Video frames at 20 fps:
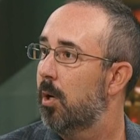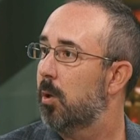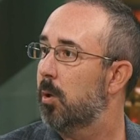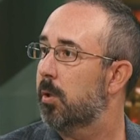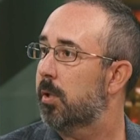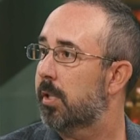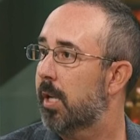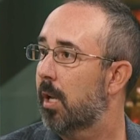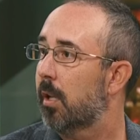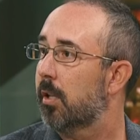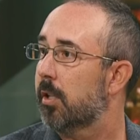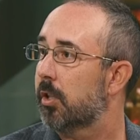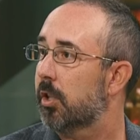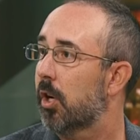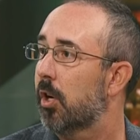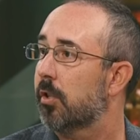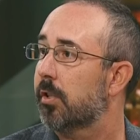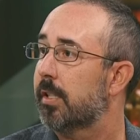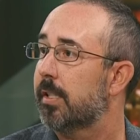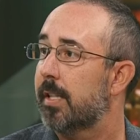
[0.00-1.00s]
who's selling
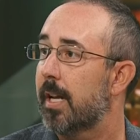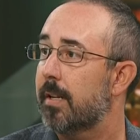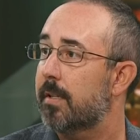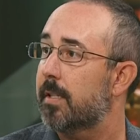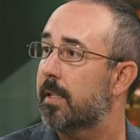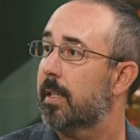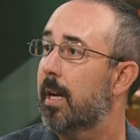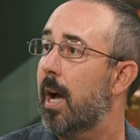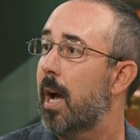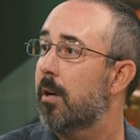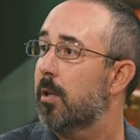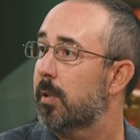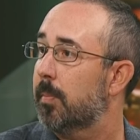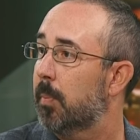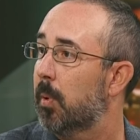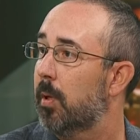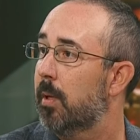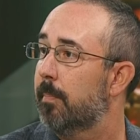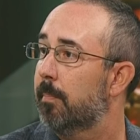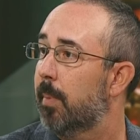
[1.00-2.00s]
jerseys. That's the guy who's
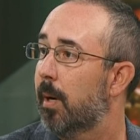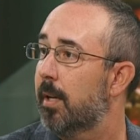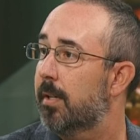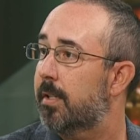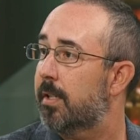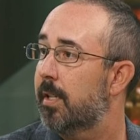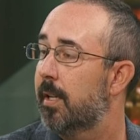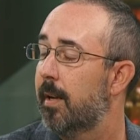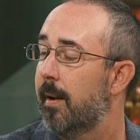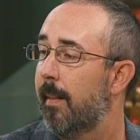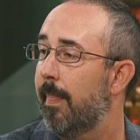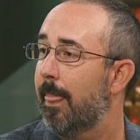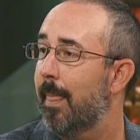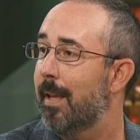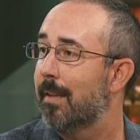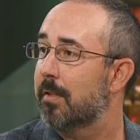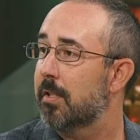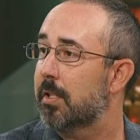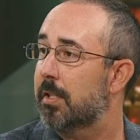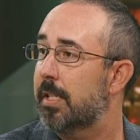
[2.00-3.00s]
putting butts
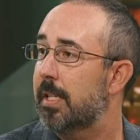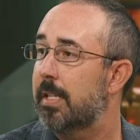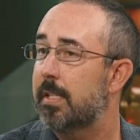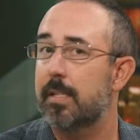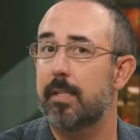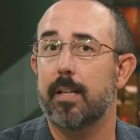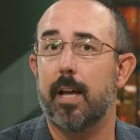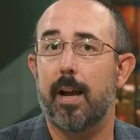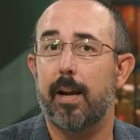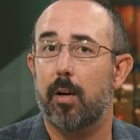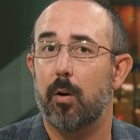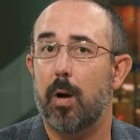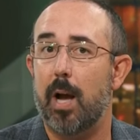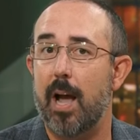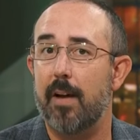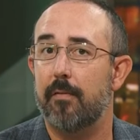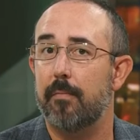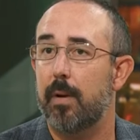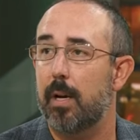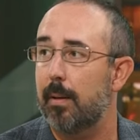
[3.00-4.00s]
in the seats. Now you don't
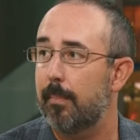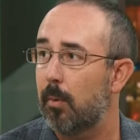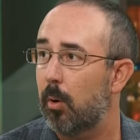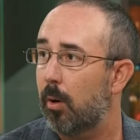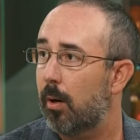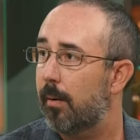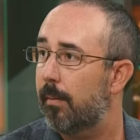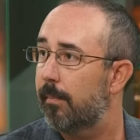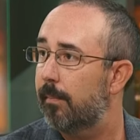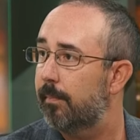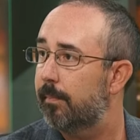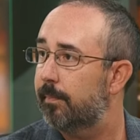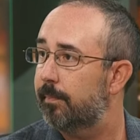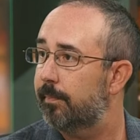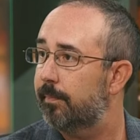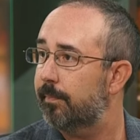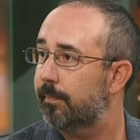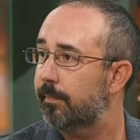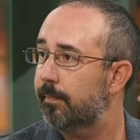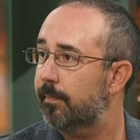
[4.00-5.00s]
have them anymore. Well, I
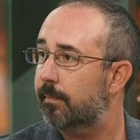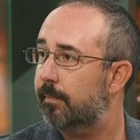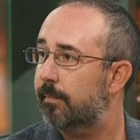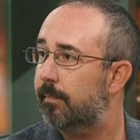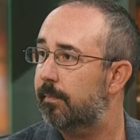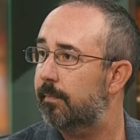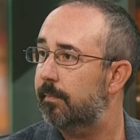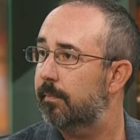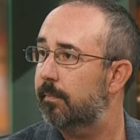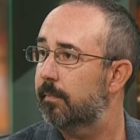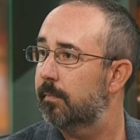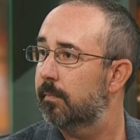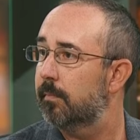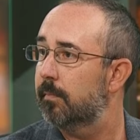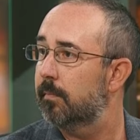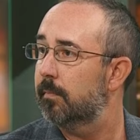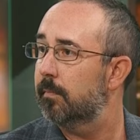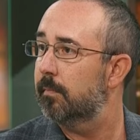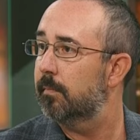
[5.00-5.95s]
mean, you don't put